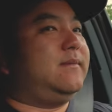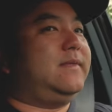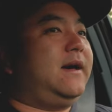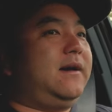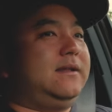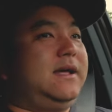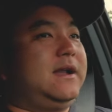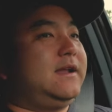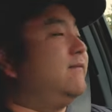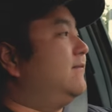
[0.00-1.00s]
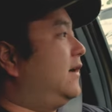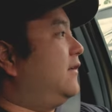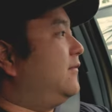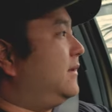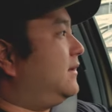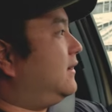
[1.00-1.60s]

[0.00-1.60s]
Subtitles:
without a lot of involvement,